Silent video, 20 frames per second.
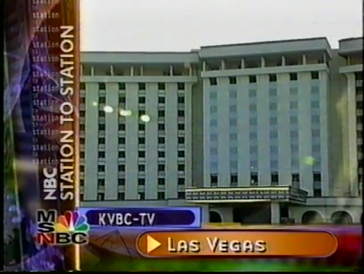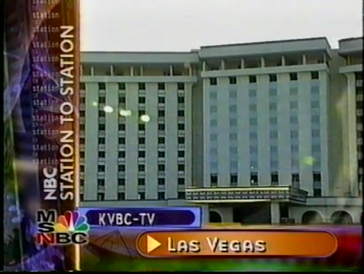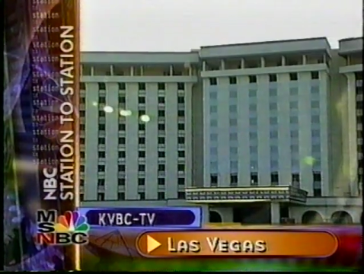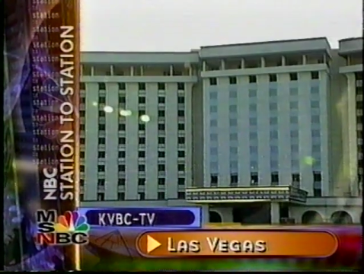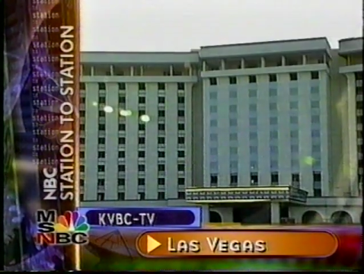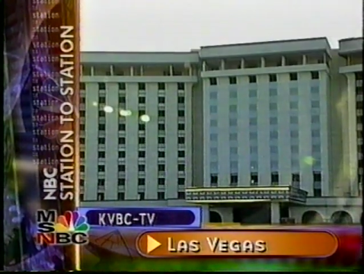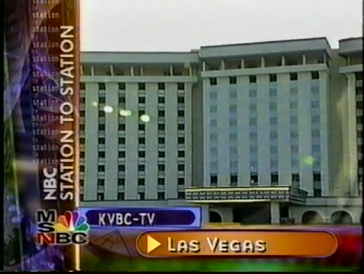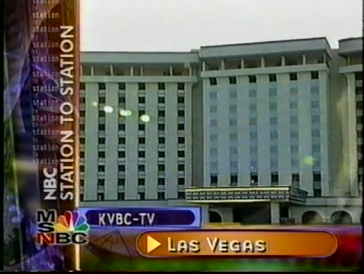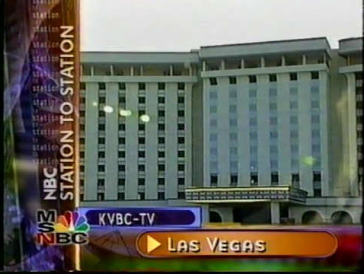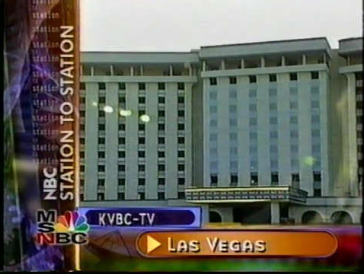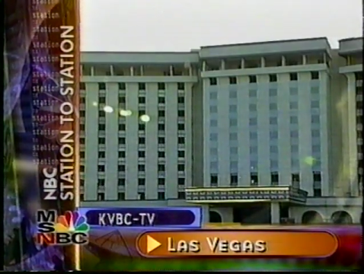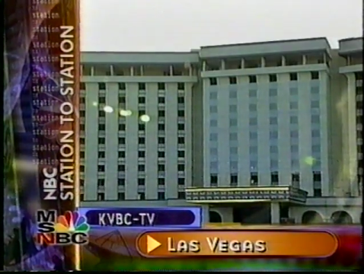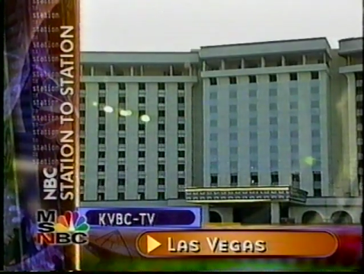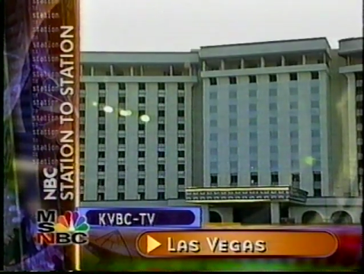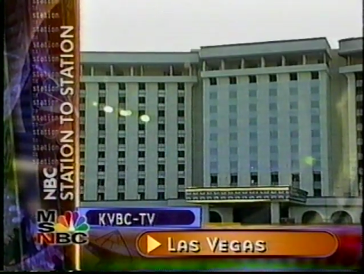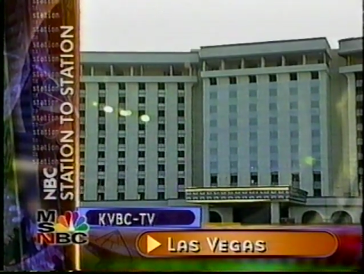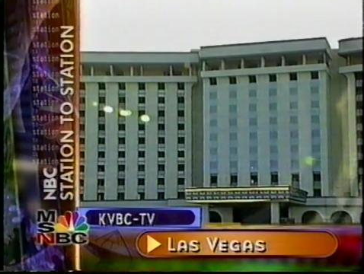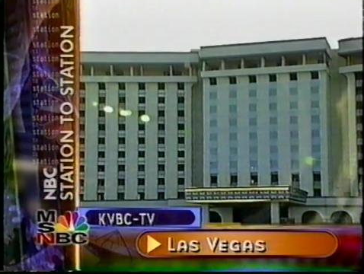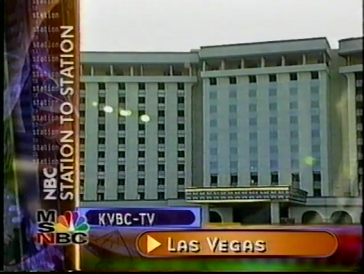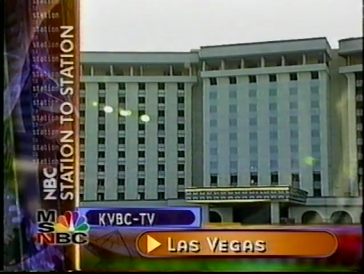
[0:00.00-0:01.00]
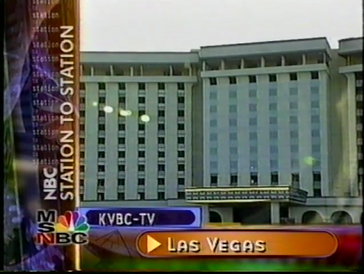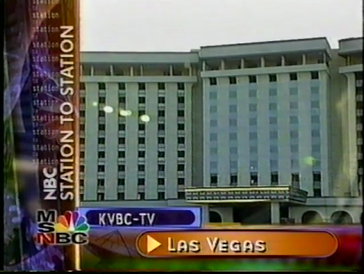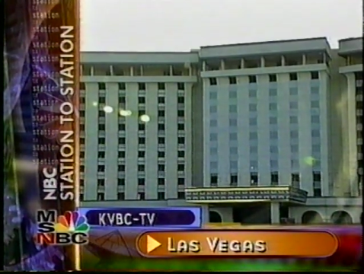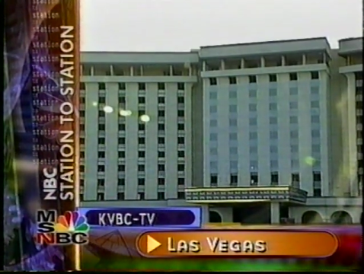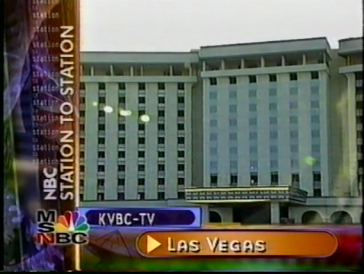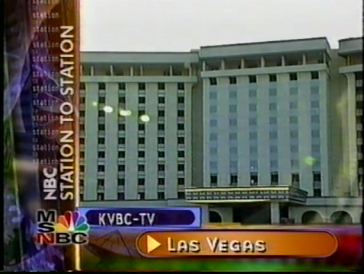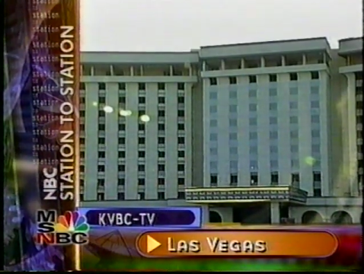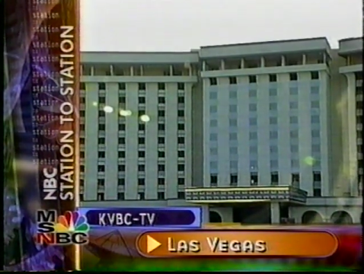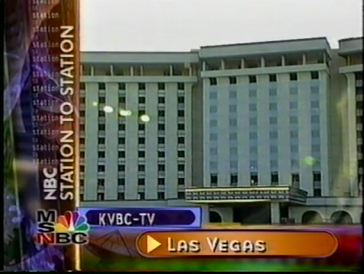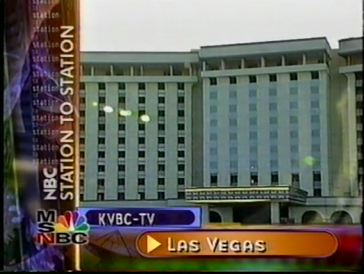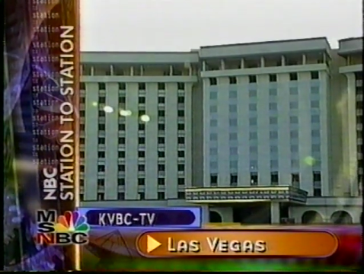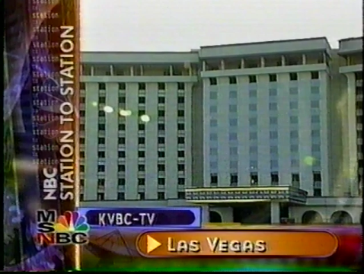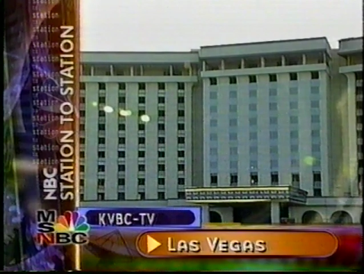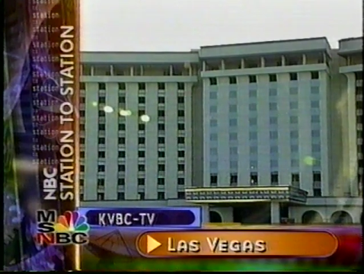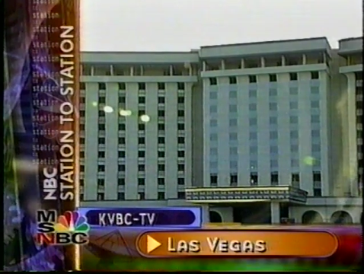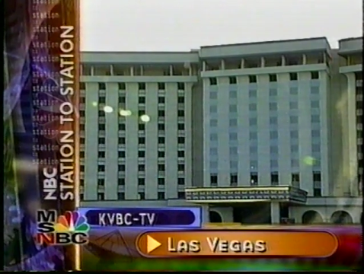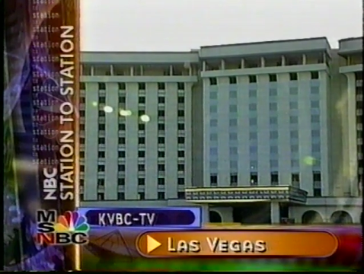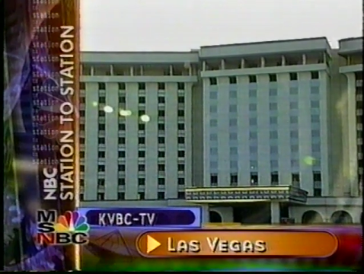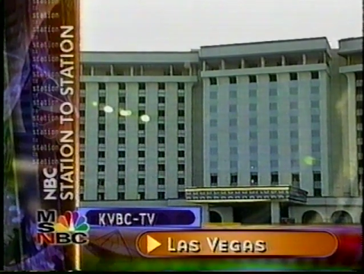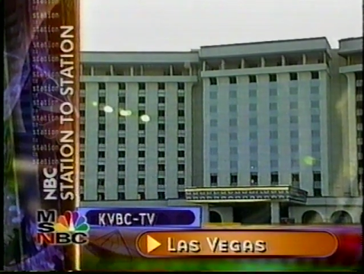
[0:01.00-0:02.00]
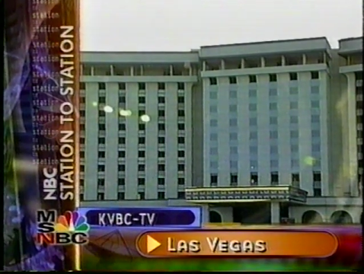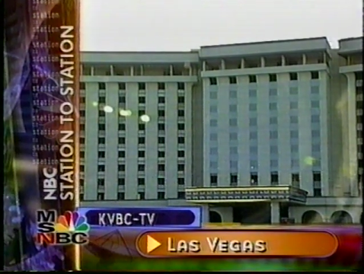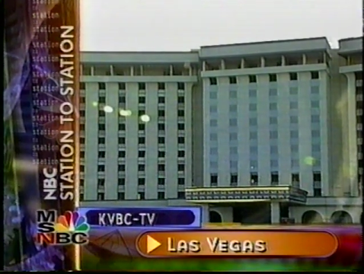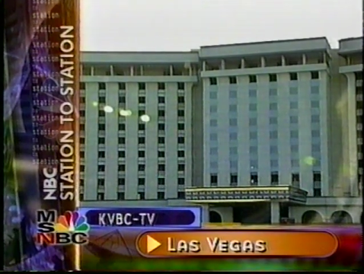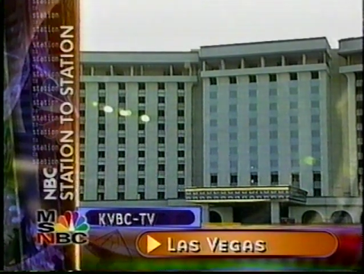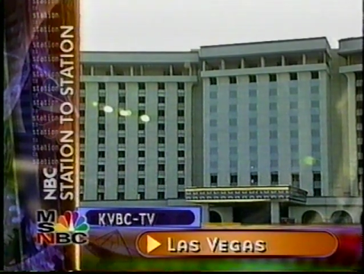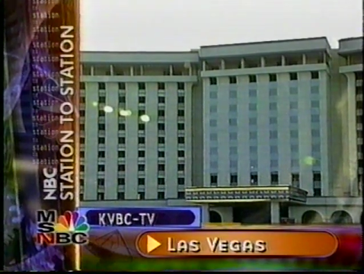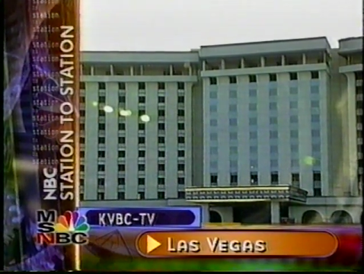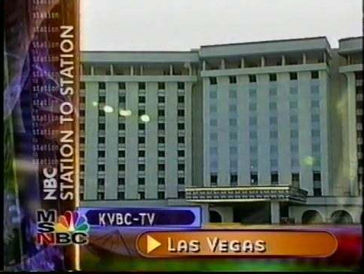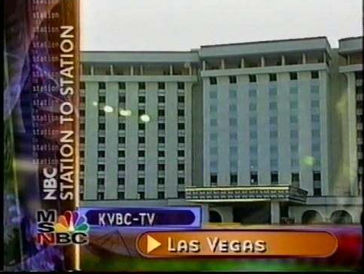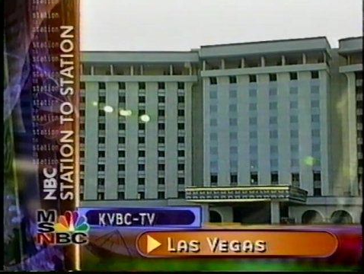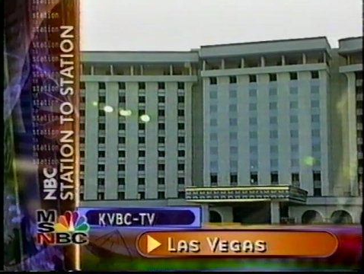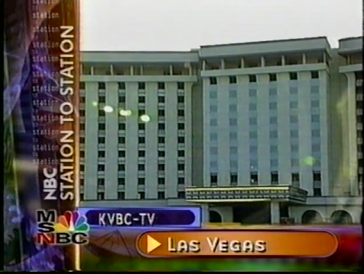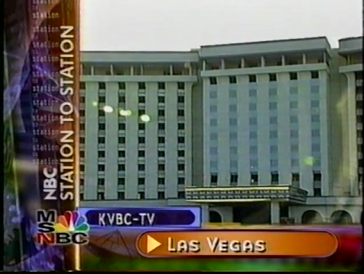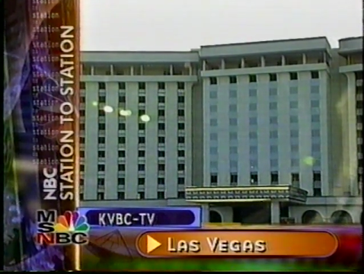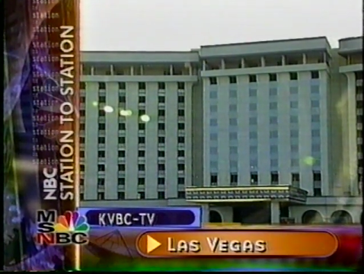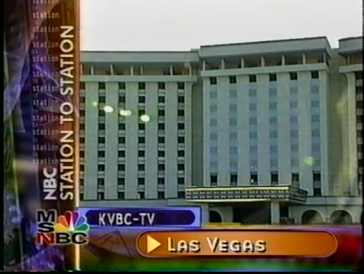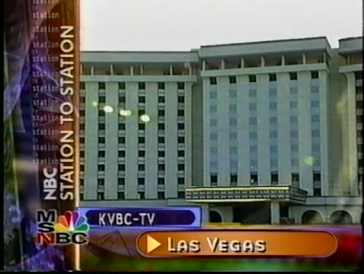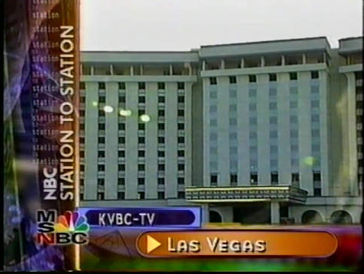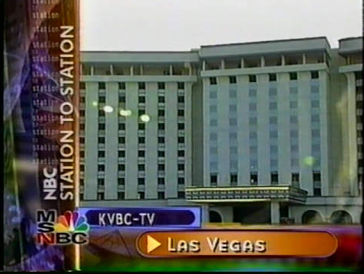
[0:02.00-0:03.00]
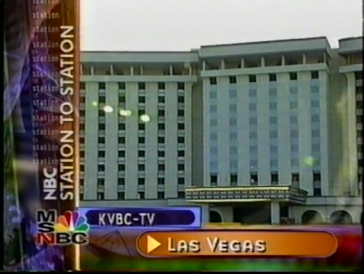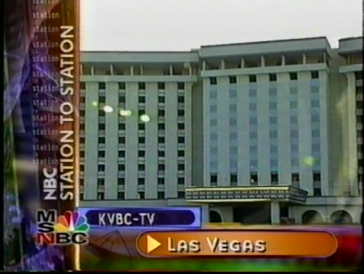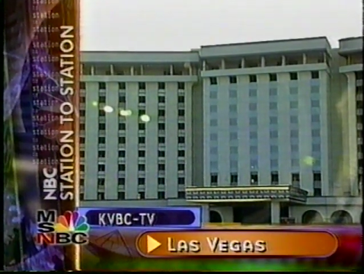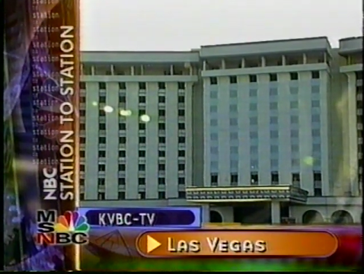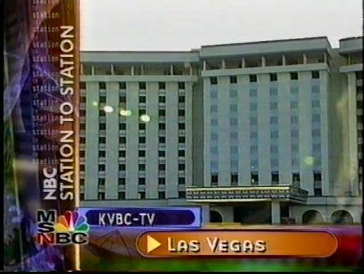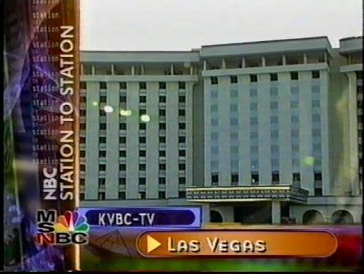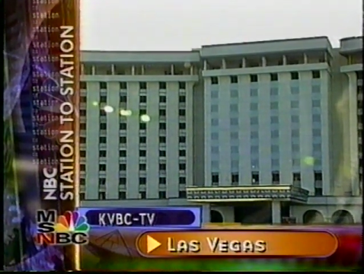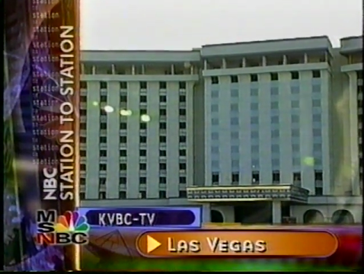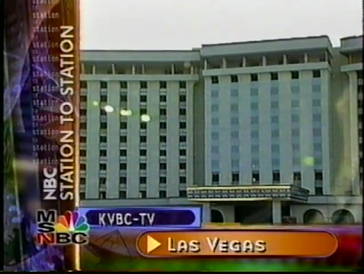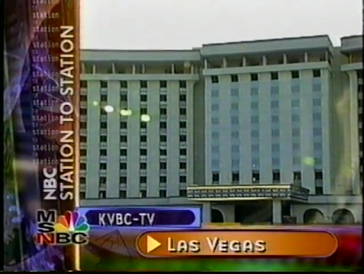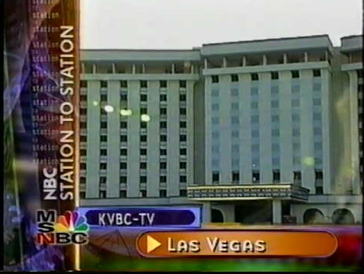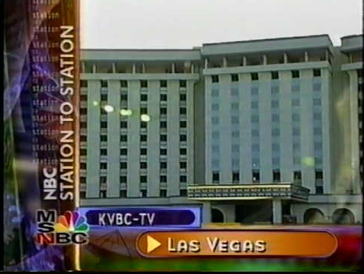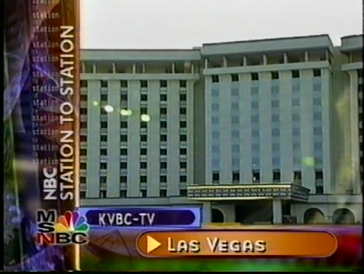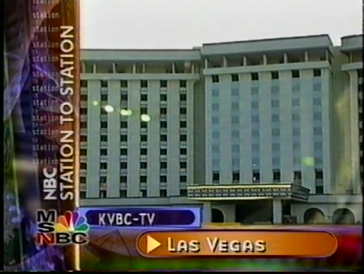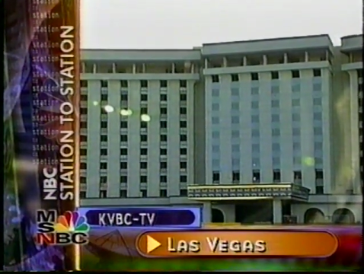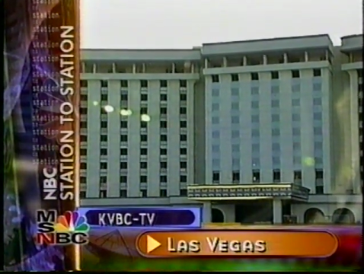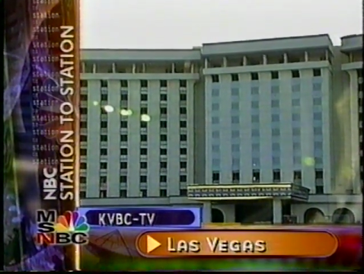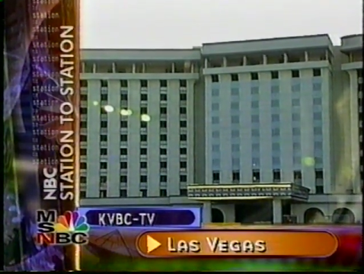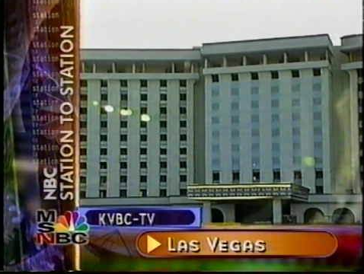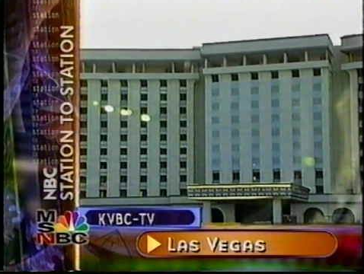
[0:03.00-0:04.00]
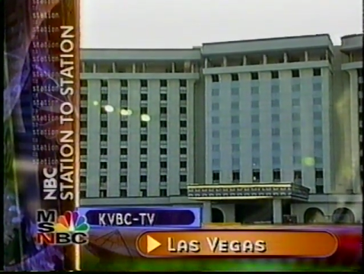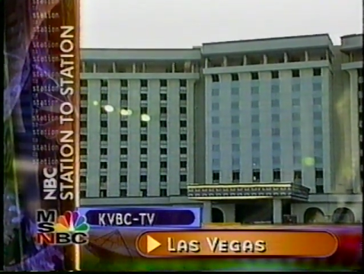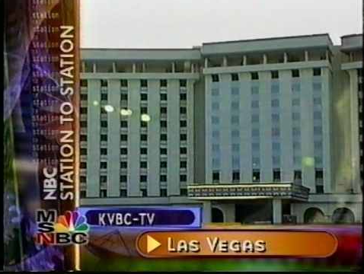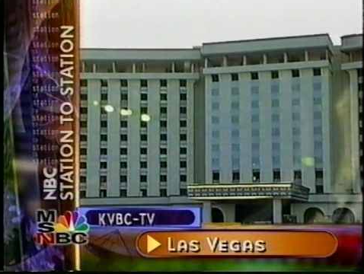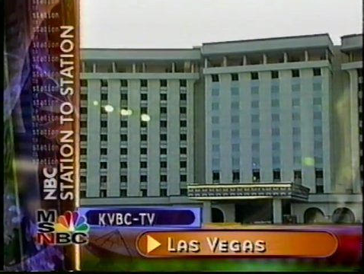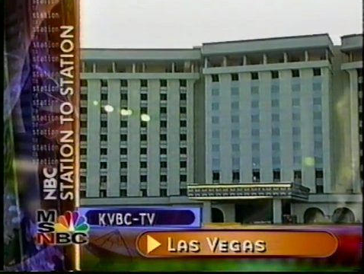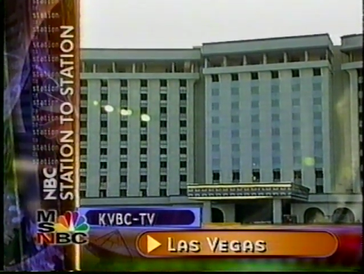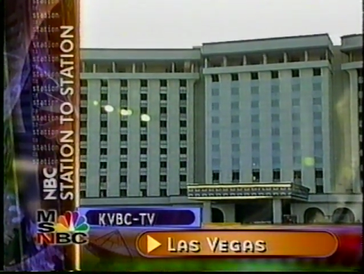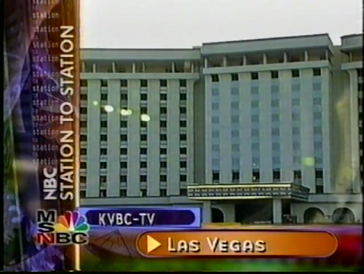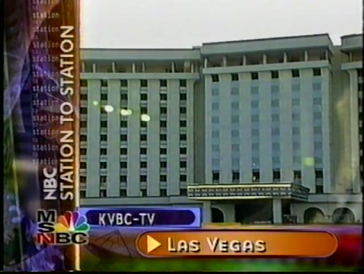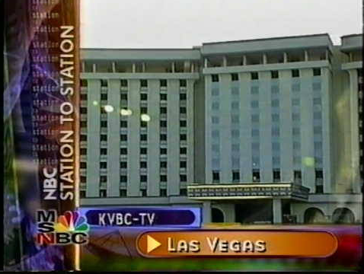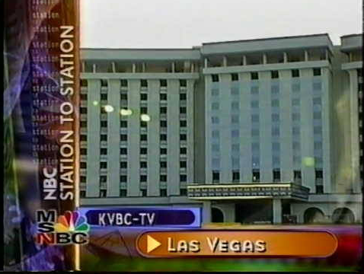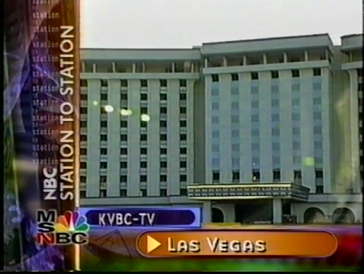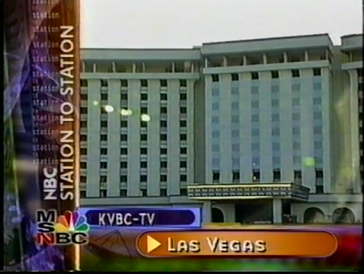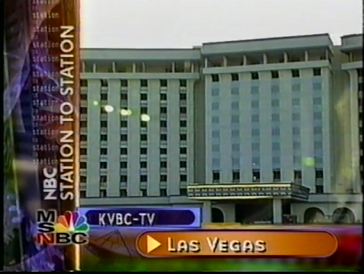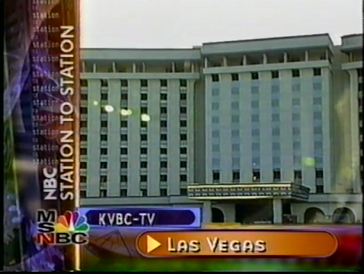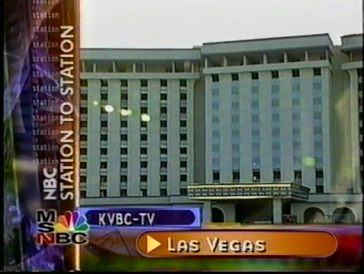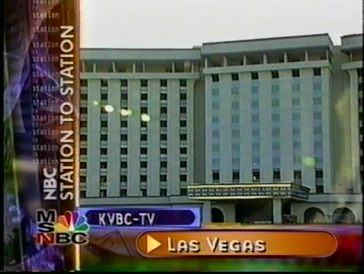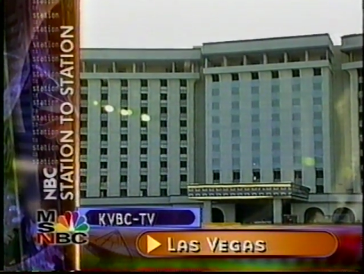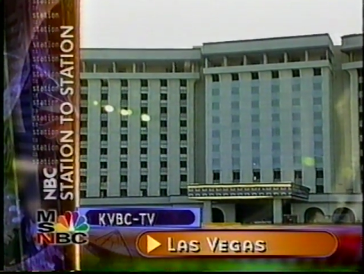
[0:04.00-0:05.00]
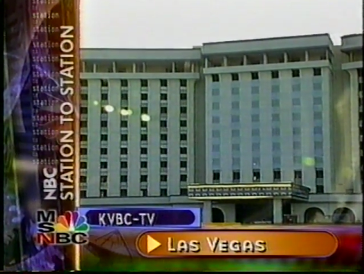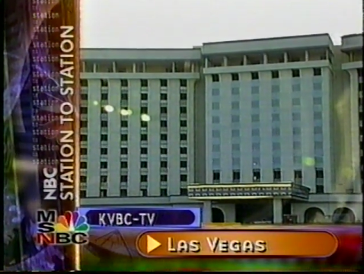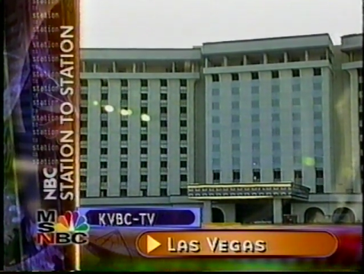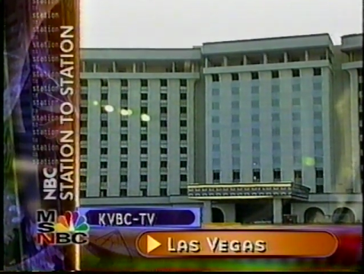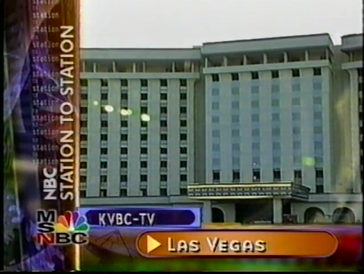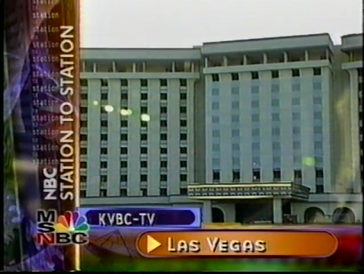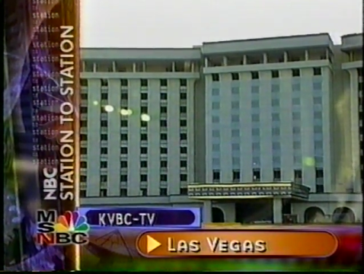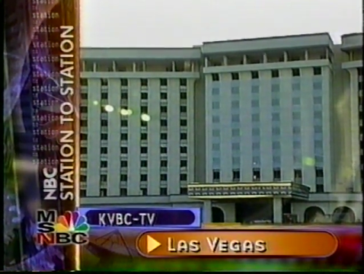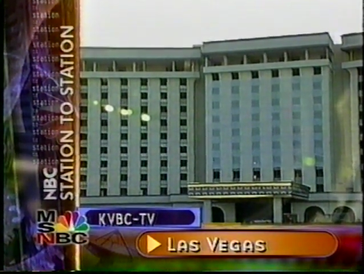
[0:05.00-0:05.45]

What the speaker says: [unreadable: no face in view]